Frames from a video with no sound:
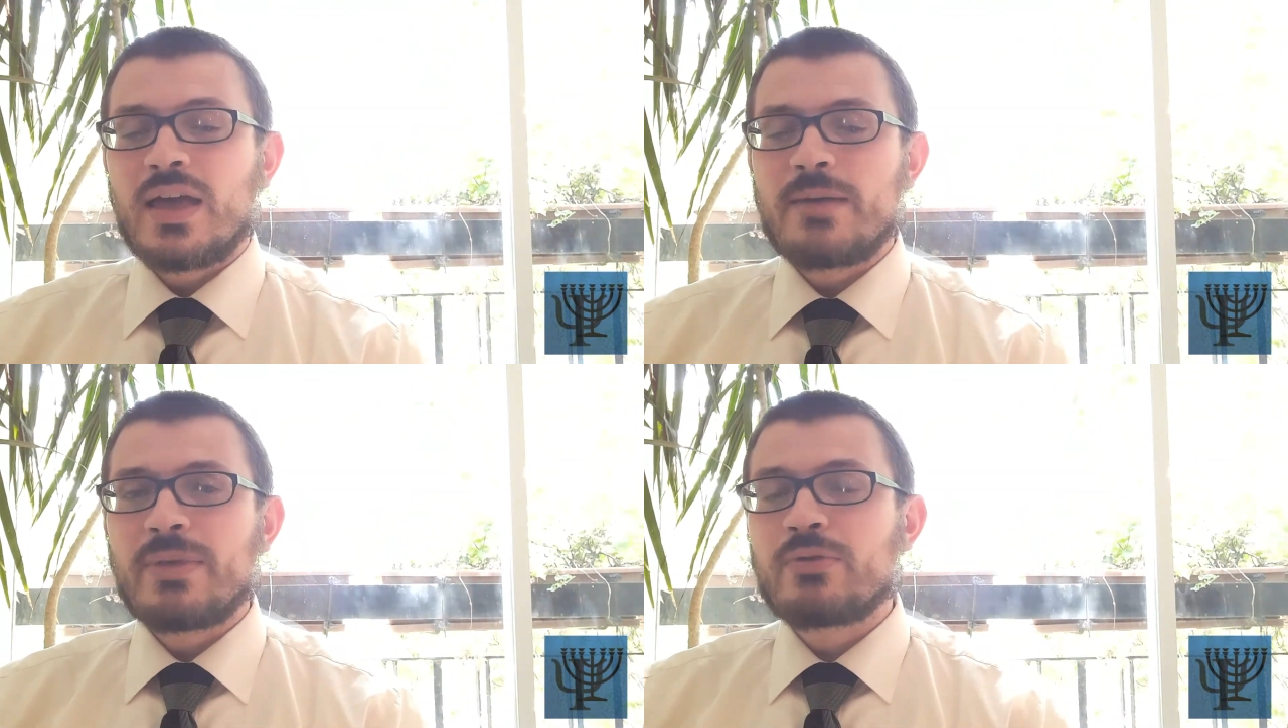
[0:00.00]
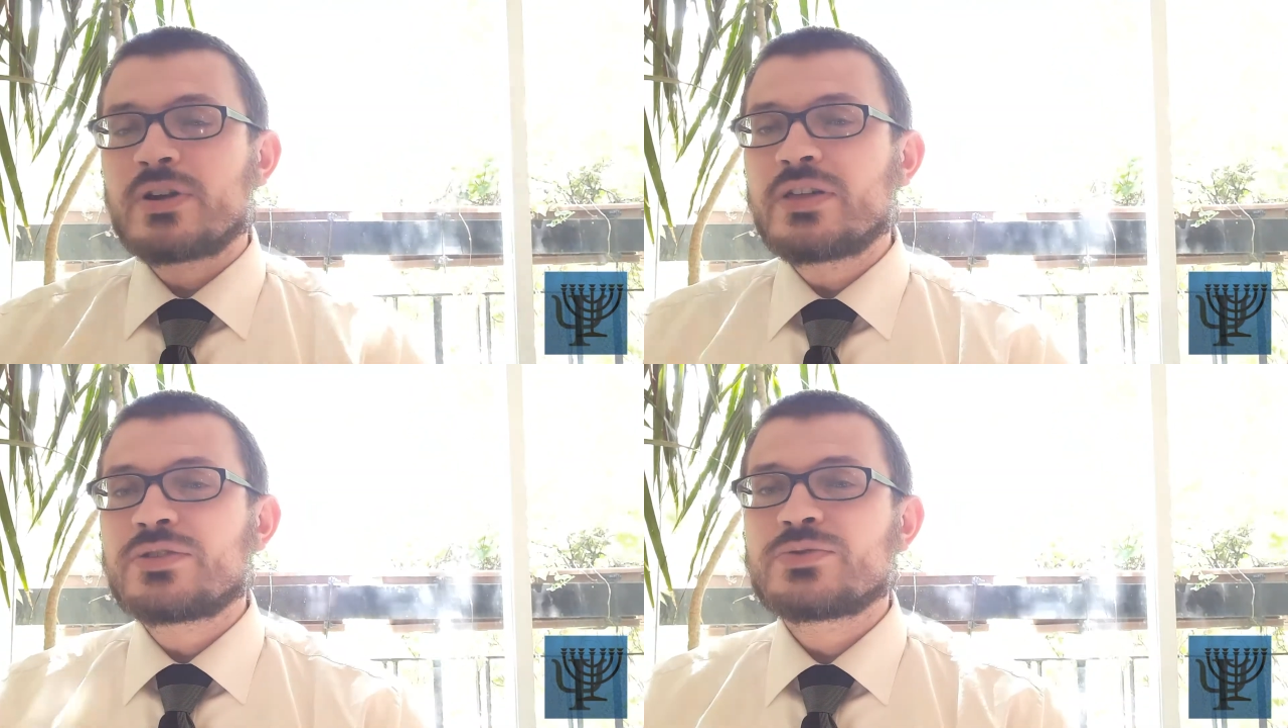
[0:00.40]
And by
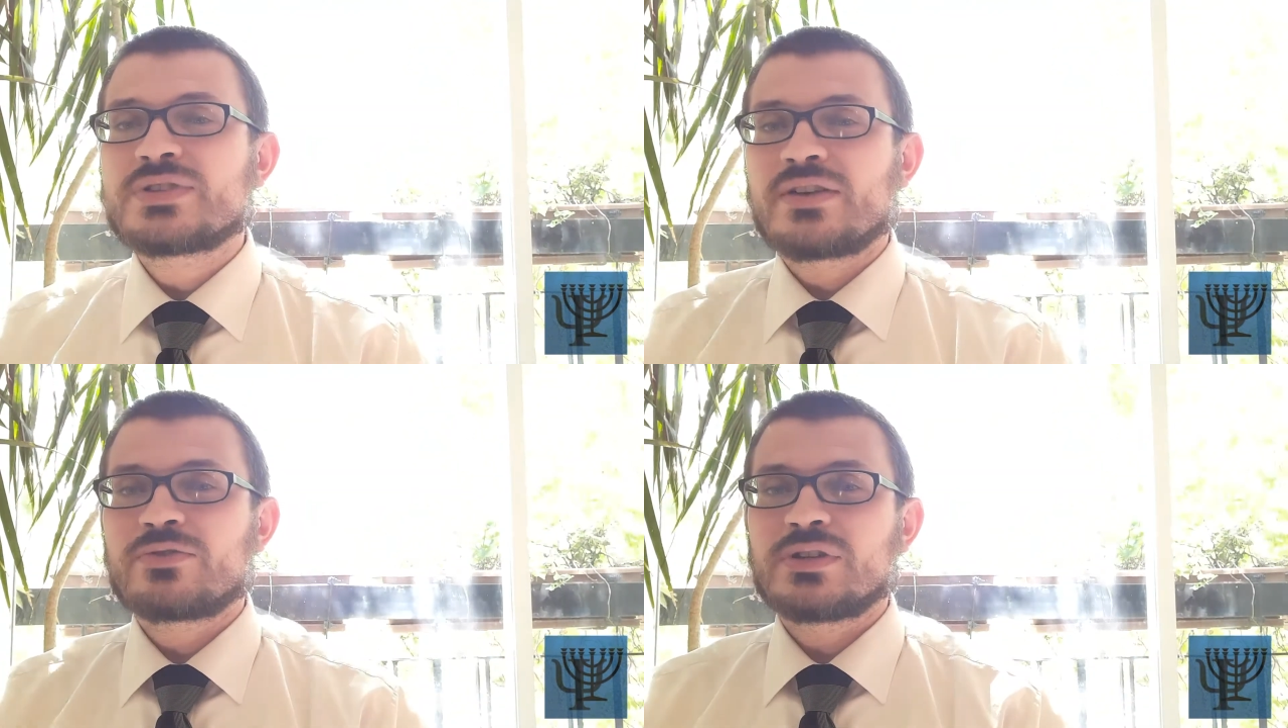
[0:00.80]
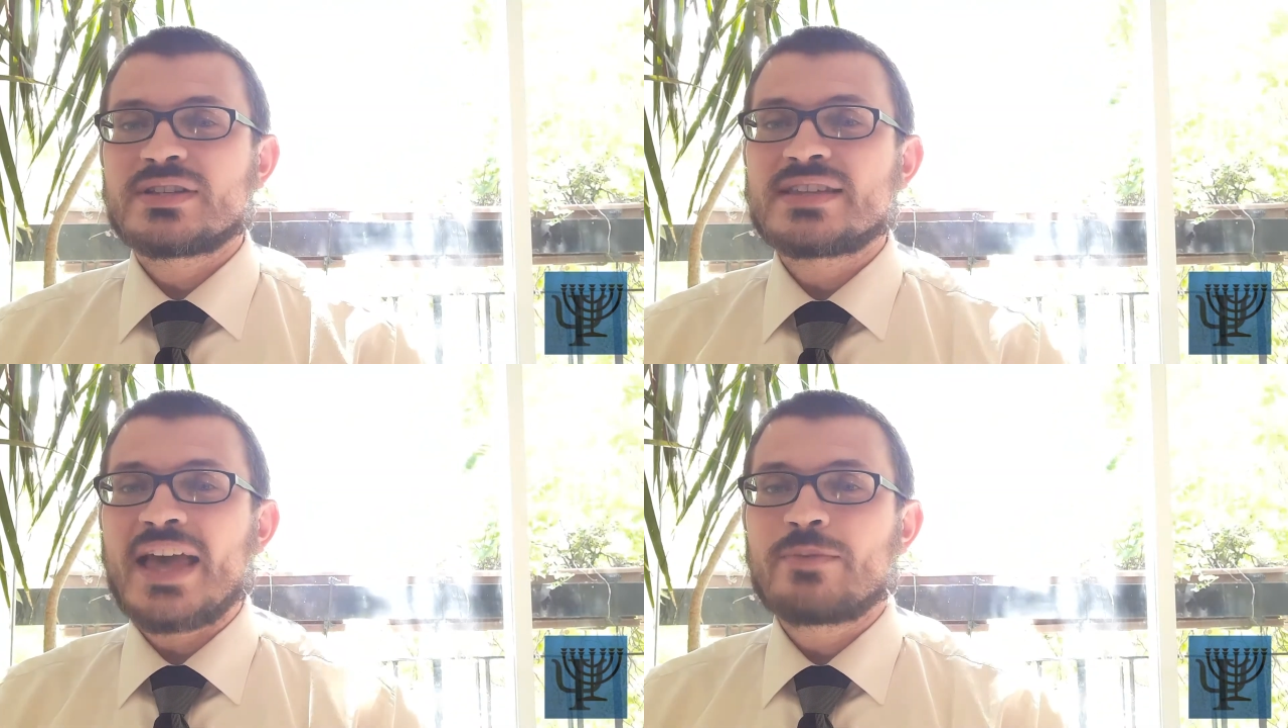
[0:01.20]
running through several
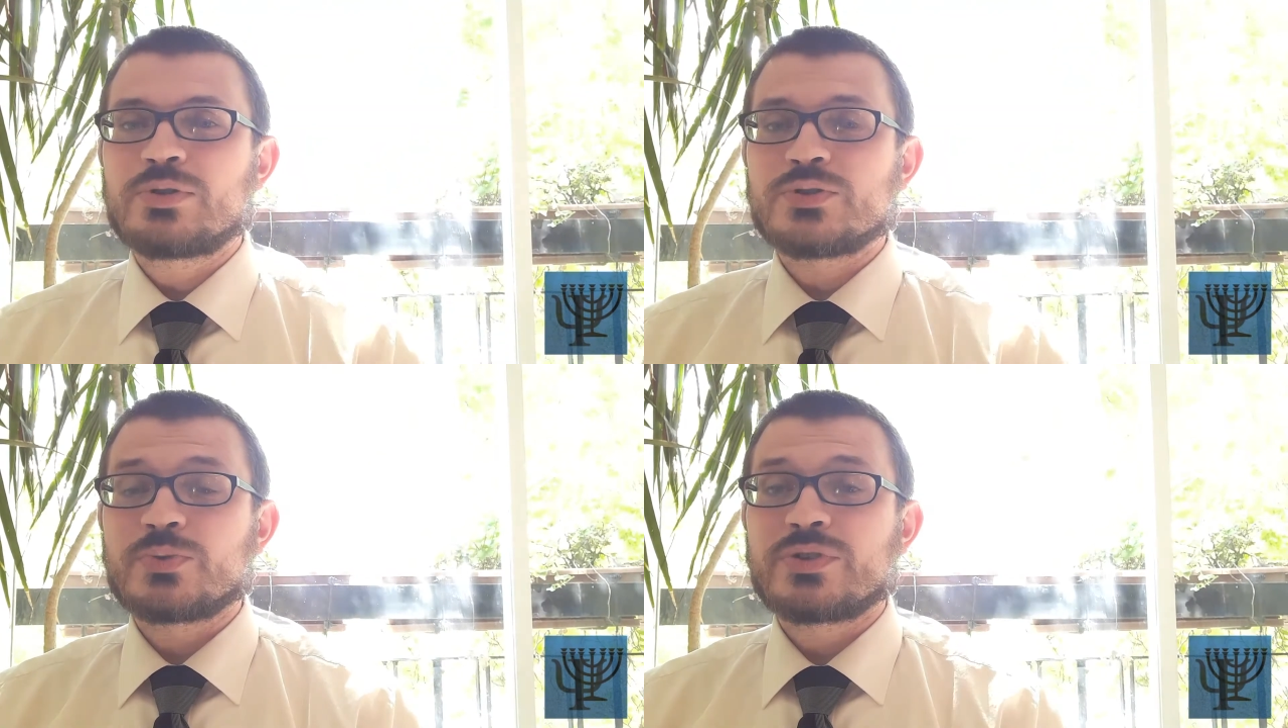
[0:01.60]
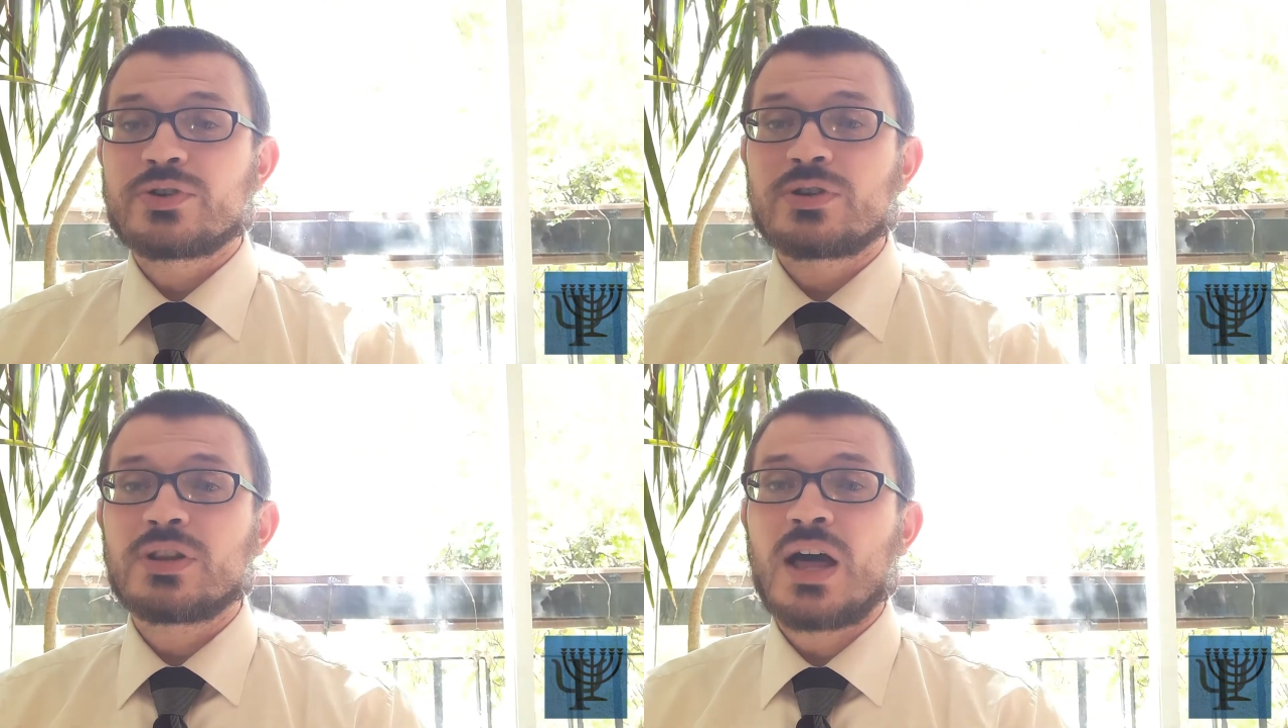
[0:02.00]
examples with
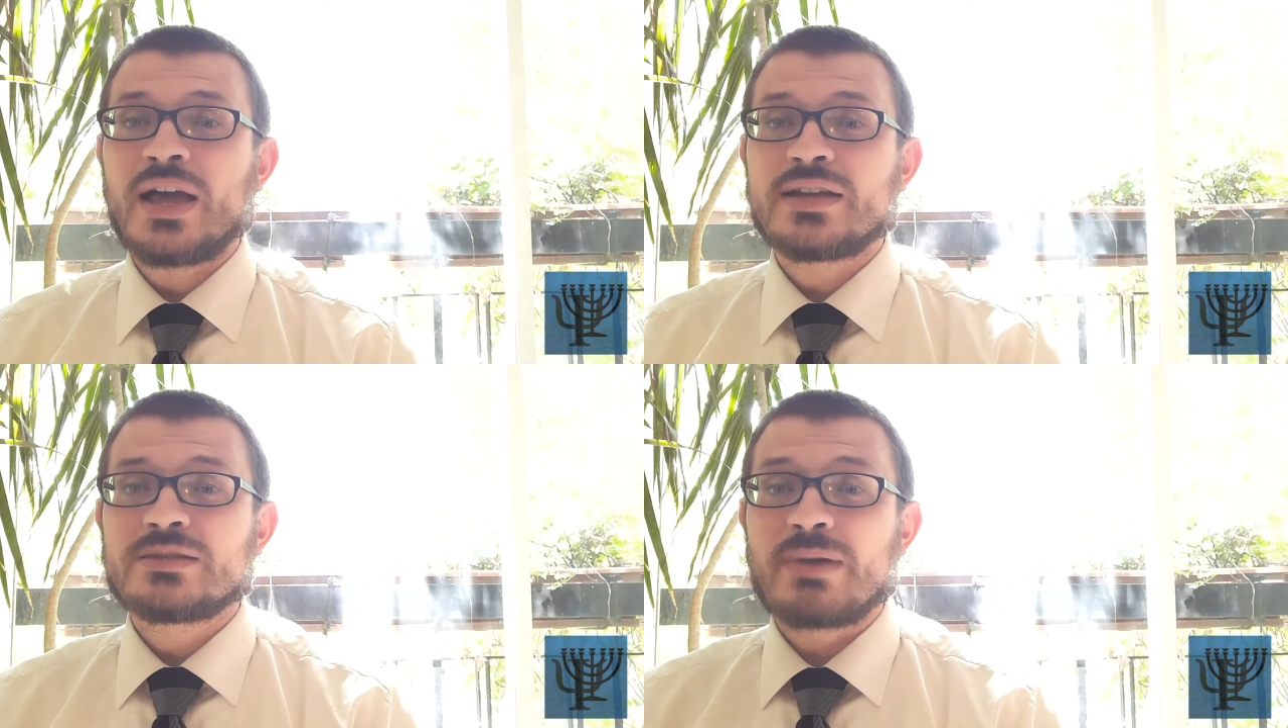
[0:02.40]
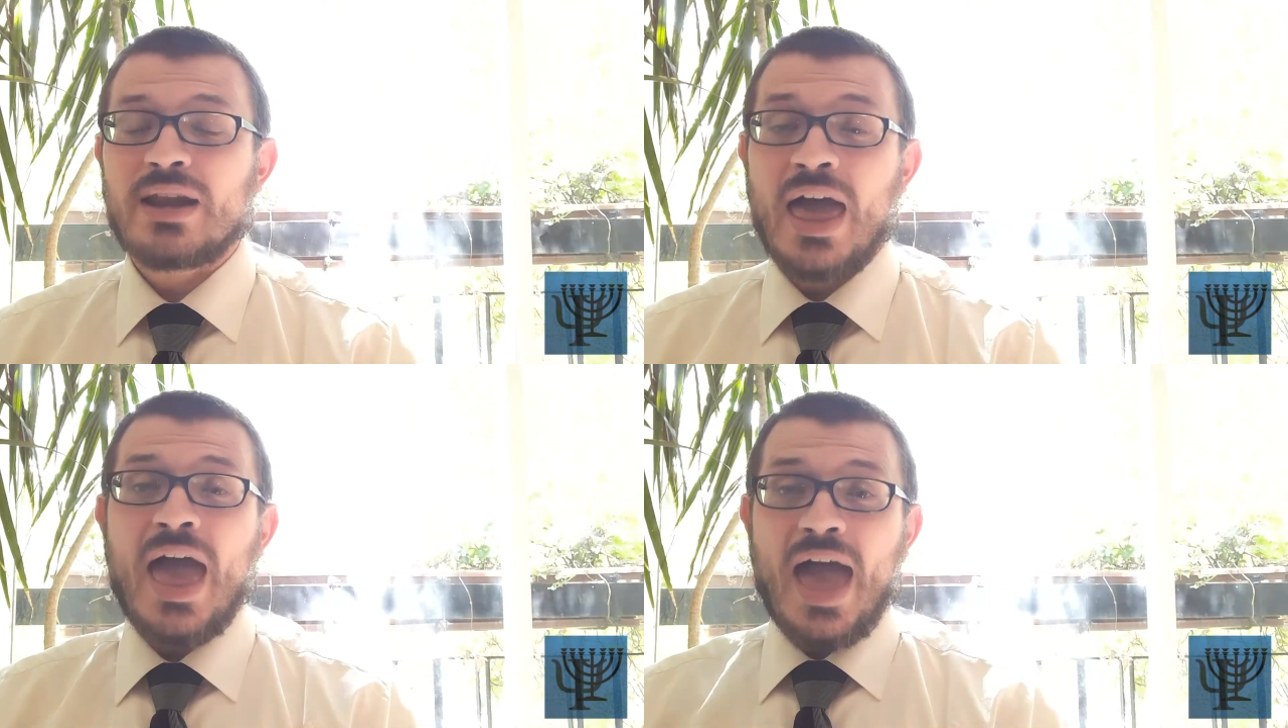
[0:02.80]
your client
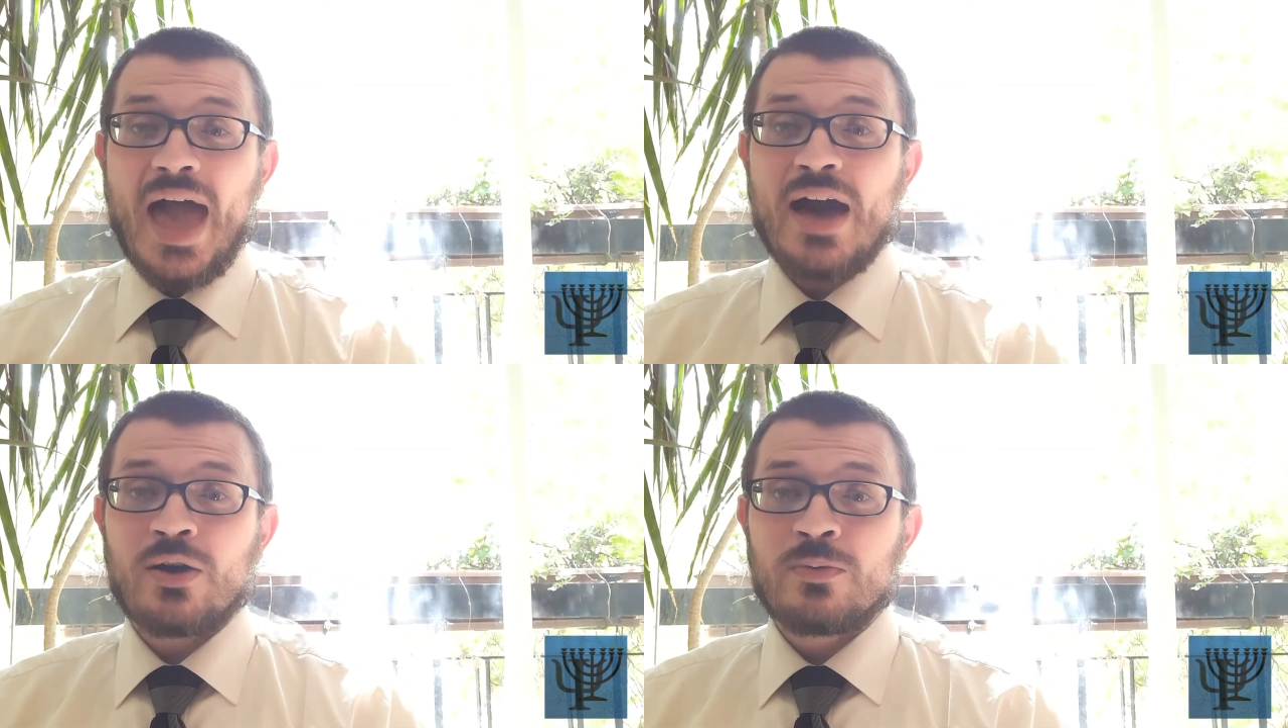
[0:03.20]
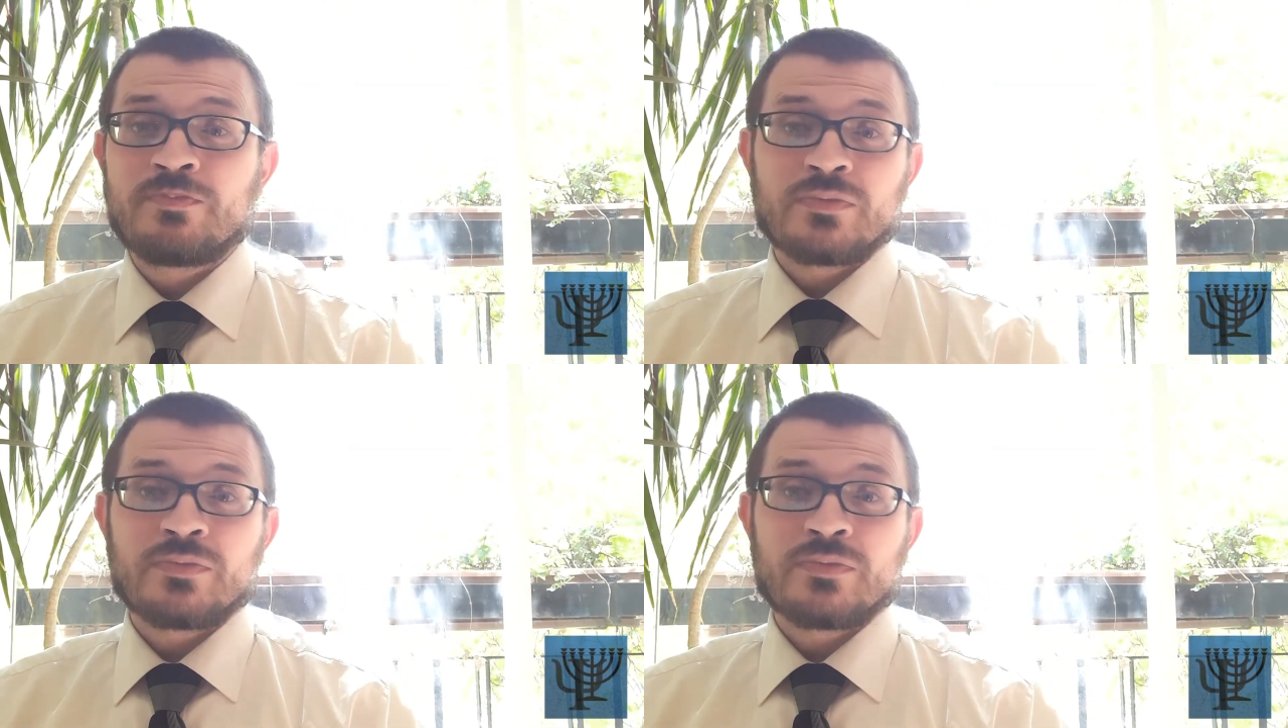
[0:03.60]
about how